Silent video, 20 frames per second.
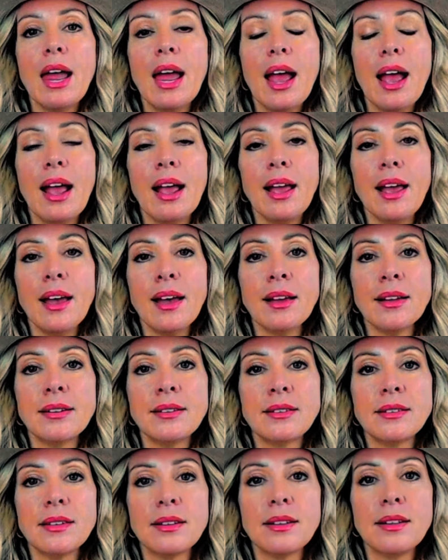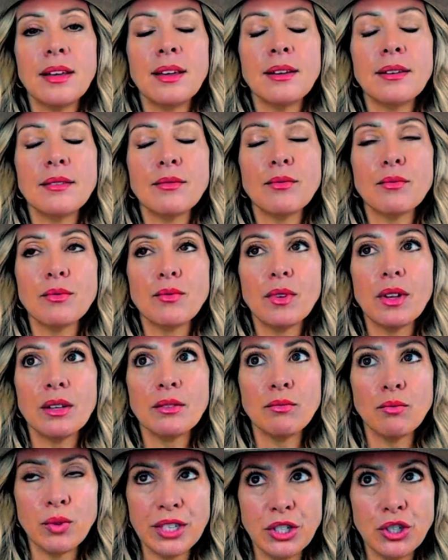and it
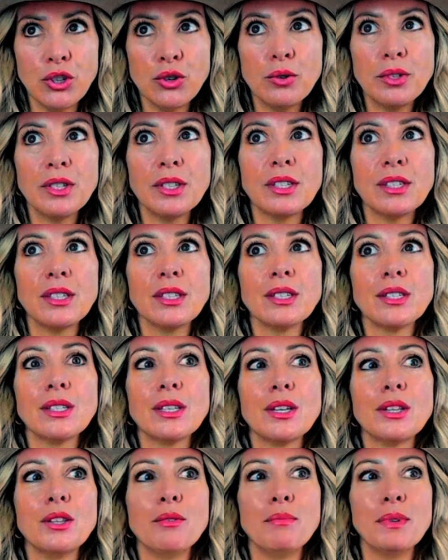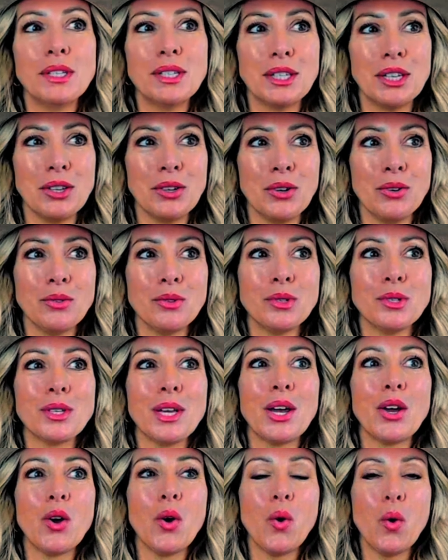reduces the mosquitoes
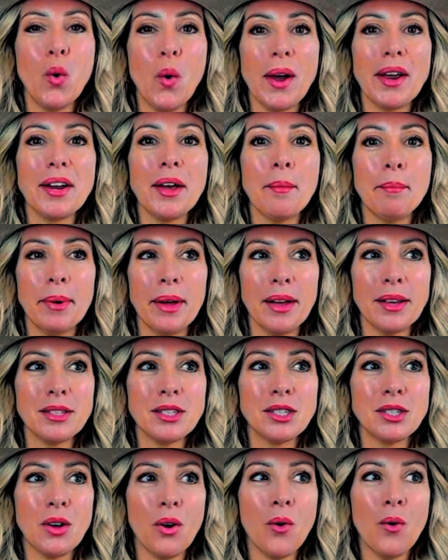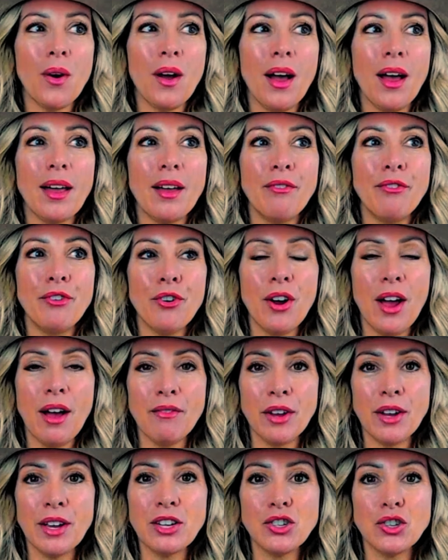like quite a bit. So if you're
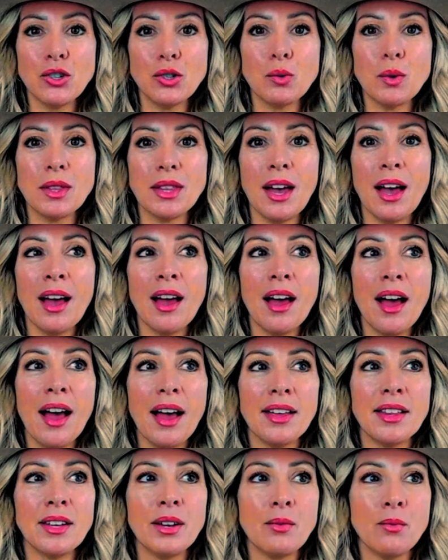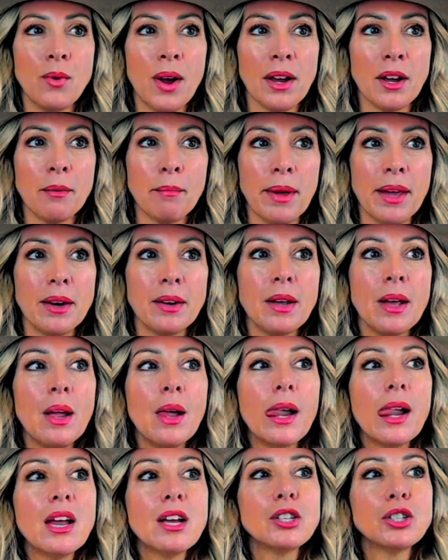having issues with that, highly recommend.
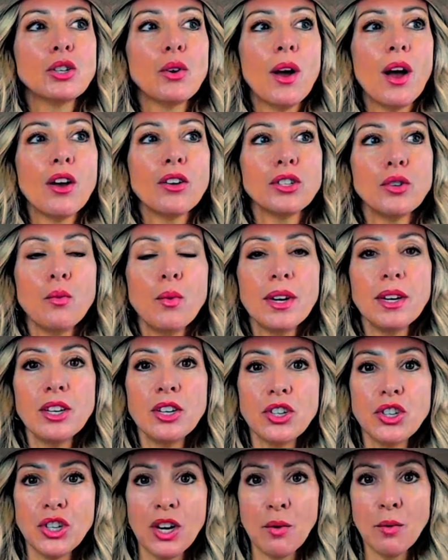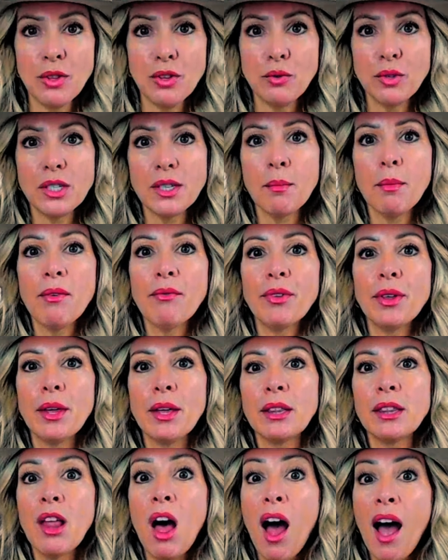So I also wanted to share with you some of the
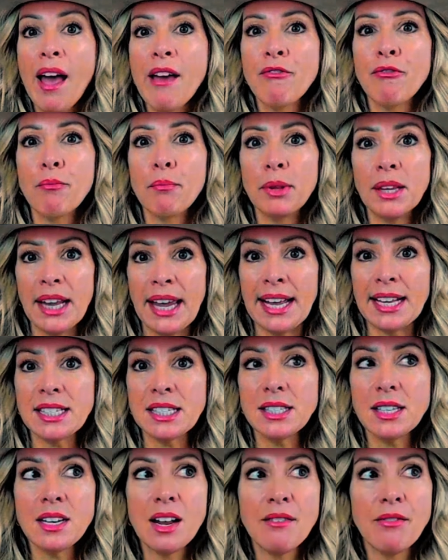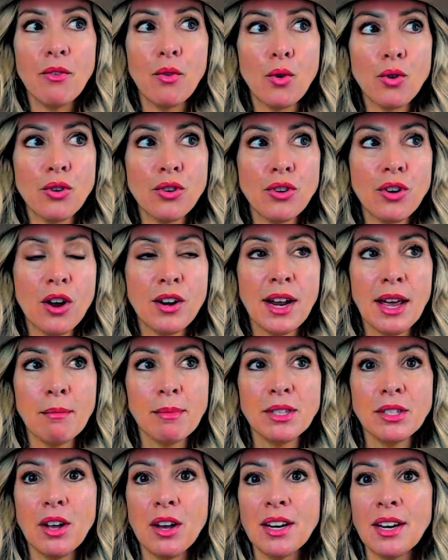live plants that I've ordered on
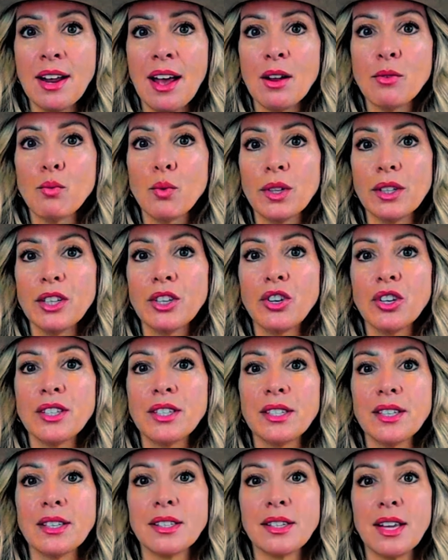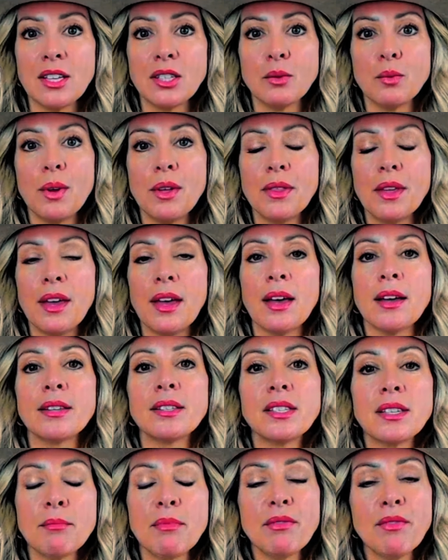Amazon and had really good success with, and
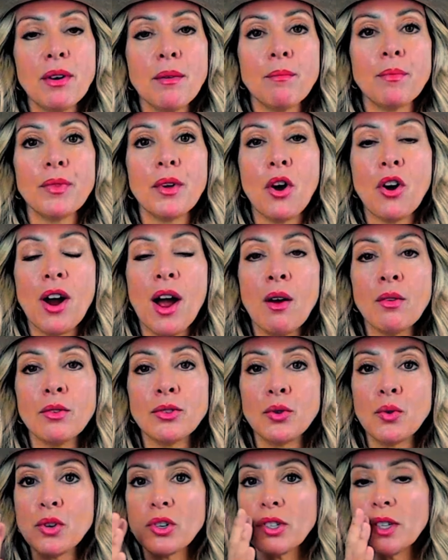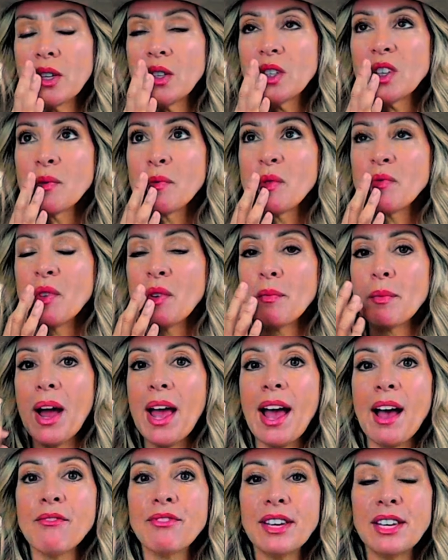some of them are outdoors and some of them I
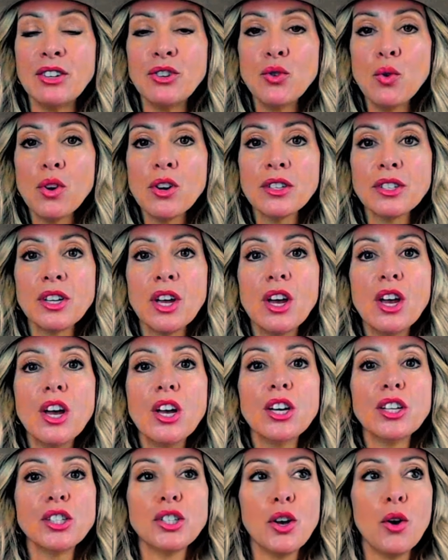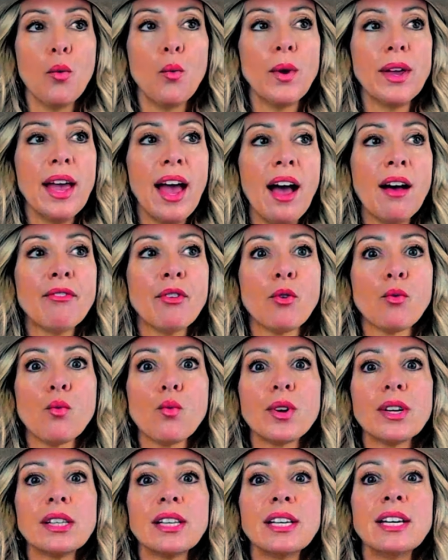have indoors. So we have a
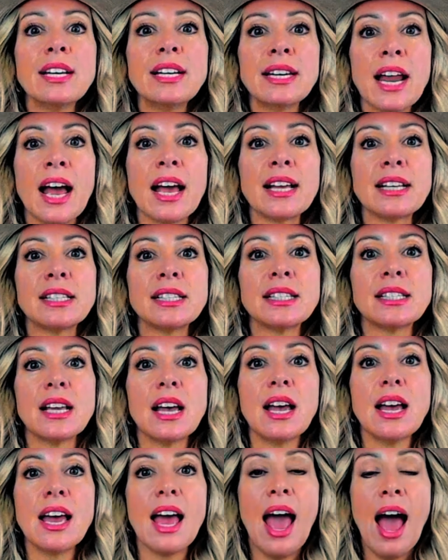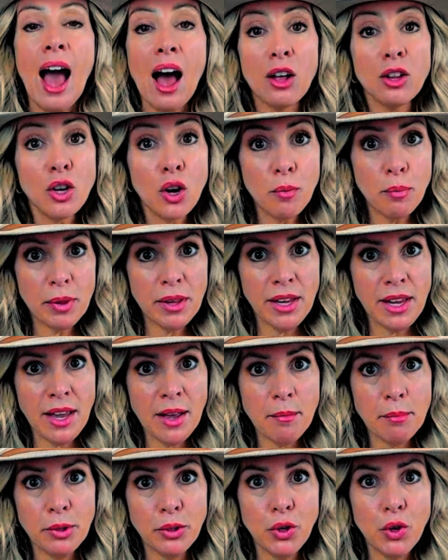really nice aloe
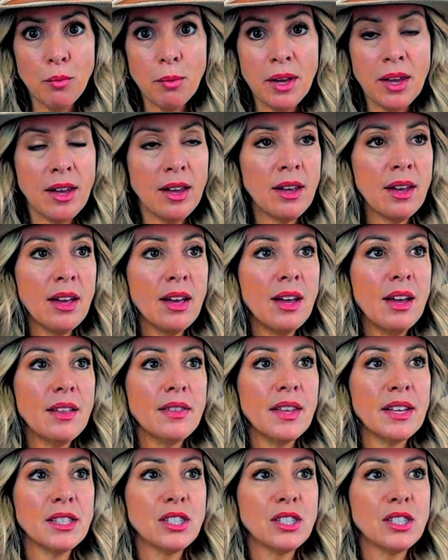plant blooming that's